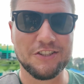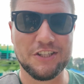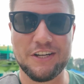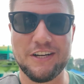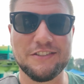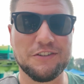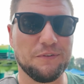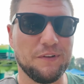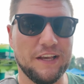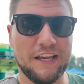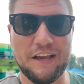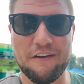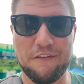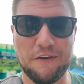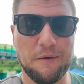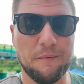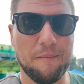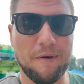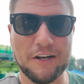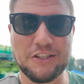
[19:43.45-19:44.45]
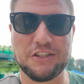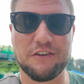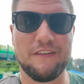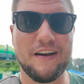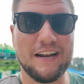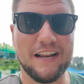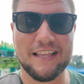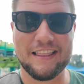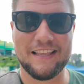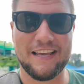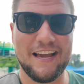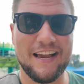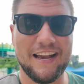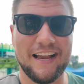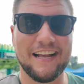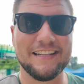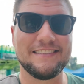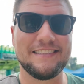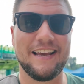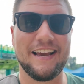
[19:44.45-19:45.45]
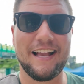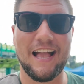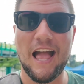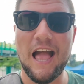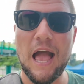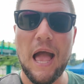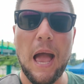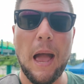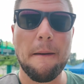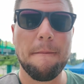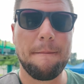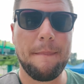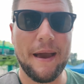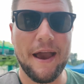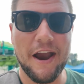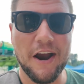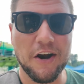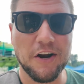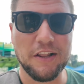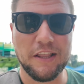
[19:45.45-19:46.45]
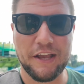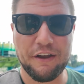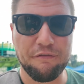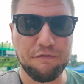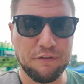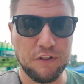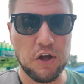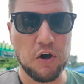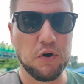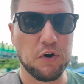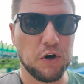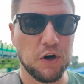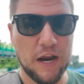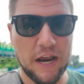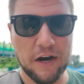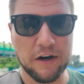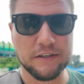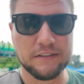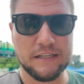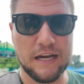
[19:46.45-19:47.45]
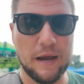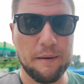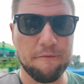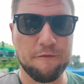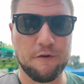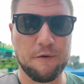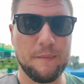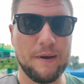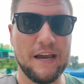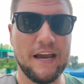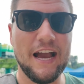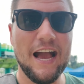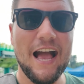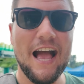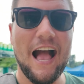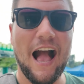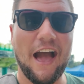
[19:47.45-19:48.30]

She doesn't really give you much of anything. It's like barely floater airtime for me.